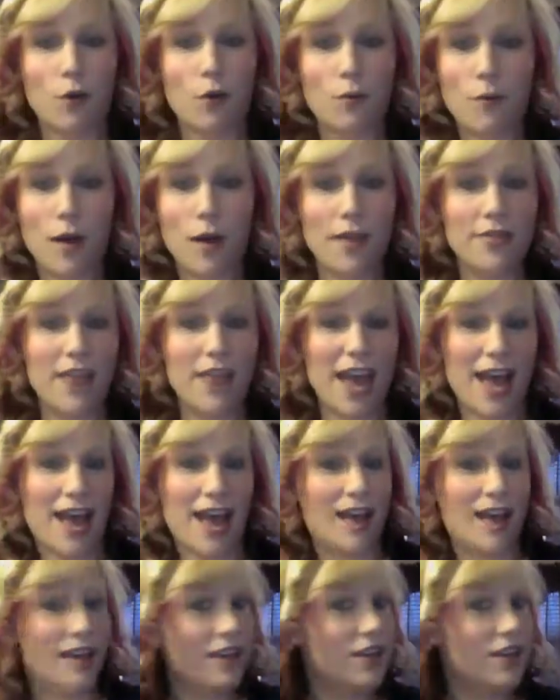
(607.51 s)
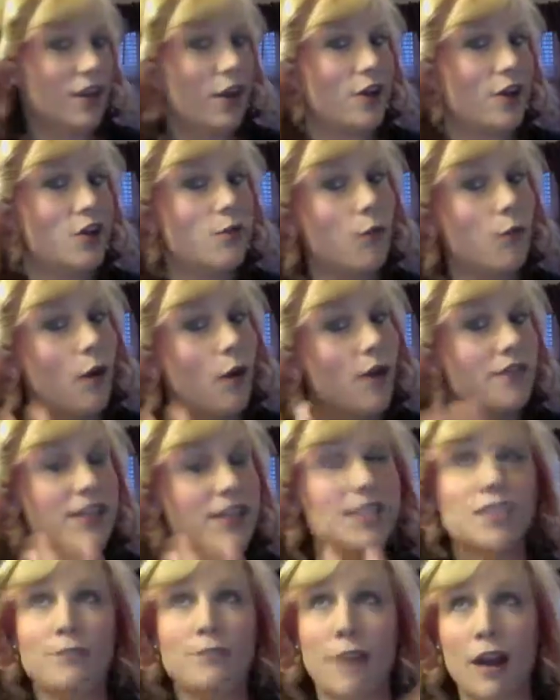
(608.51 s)
want that, you know, you want
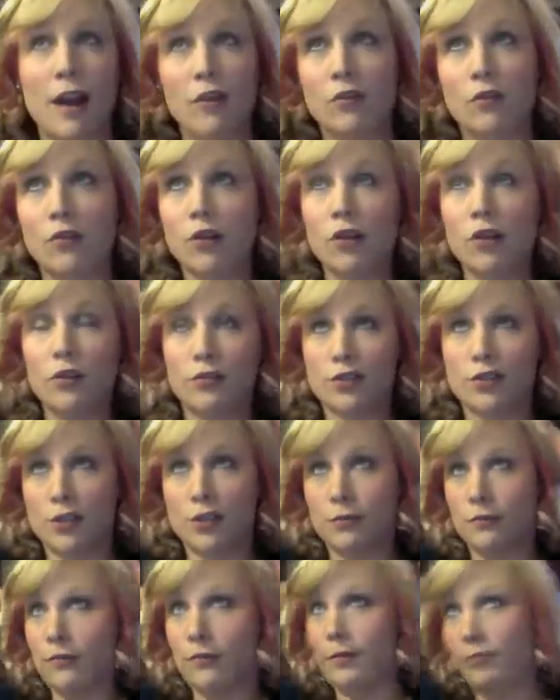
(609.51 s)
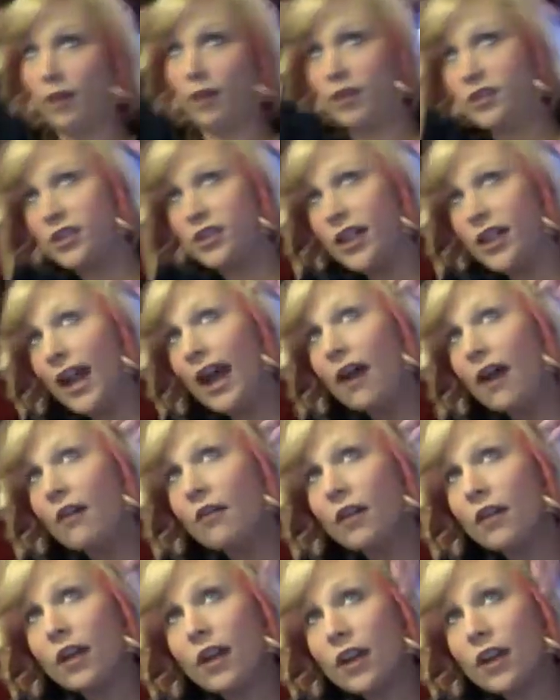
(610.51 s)
these spiral curls so when we brush it
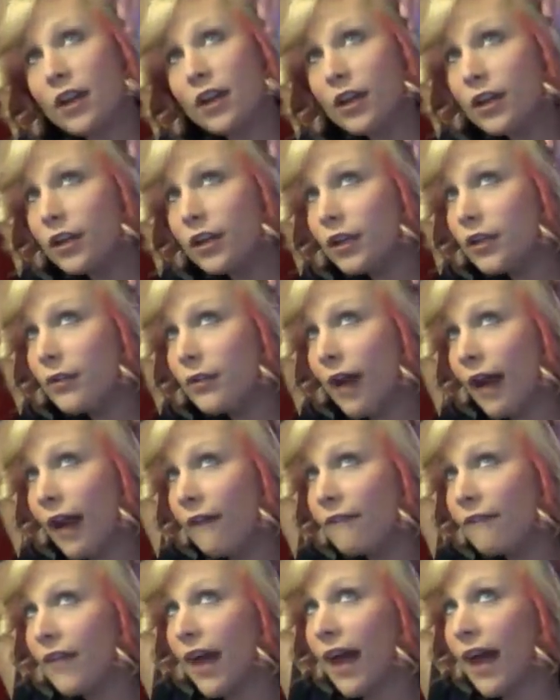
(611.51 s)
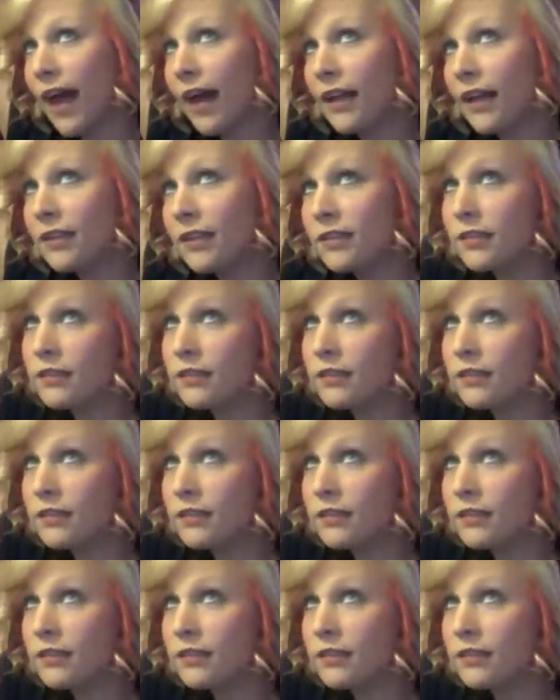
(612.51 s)
out, you have that